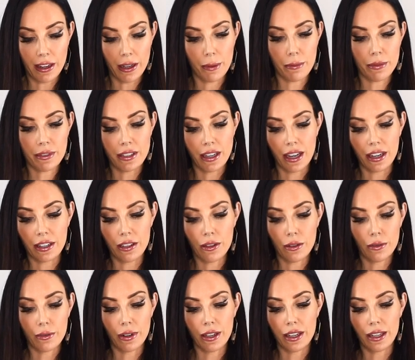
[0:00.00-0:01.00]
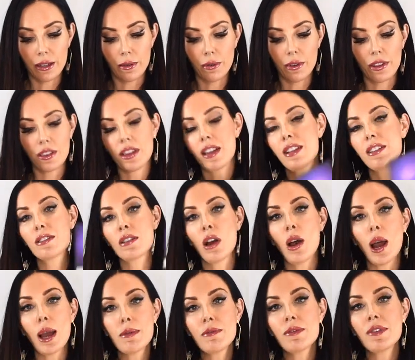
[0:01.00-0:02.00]
I'm starting your reading with a
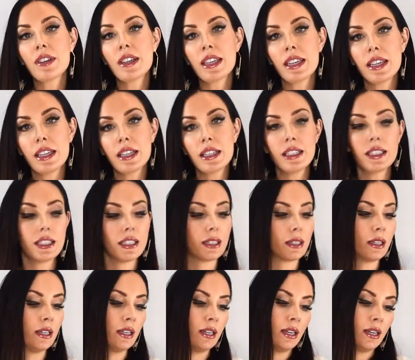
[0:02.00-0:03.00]
time for healing,